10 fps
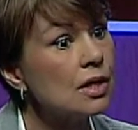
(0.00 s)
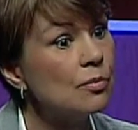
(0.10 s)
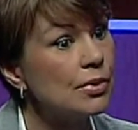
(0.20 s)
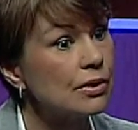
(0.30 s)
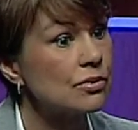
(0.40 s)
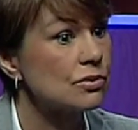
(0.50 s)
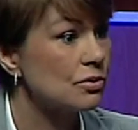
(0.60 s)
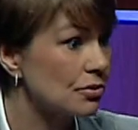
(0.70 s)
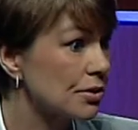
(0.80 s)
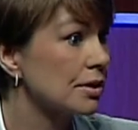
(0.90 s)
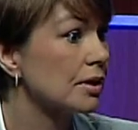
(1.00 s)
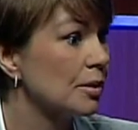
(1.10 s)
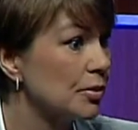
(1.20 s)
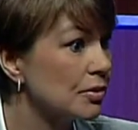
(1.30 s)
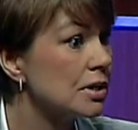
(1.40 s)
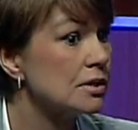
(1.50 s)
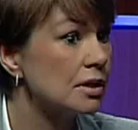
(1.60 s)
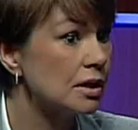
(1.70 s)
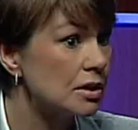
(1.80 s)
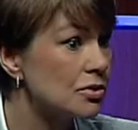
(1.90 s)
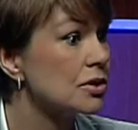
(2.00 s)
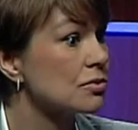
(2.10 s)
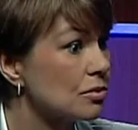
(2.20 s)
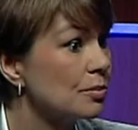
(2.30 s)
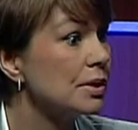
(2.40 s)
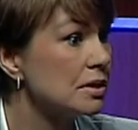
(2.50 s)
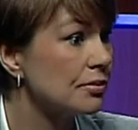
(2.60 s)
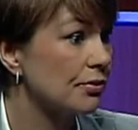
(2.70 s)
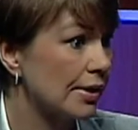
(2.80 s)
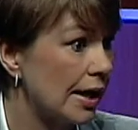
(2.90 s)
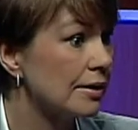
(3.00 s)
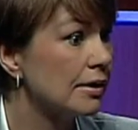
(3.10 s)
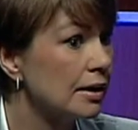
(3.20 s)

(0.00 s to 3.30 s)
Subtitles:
because the doctor in the community is just too busy for that.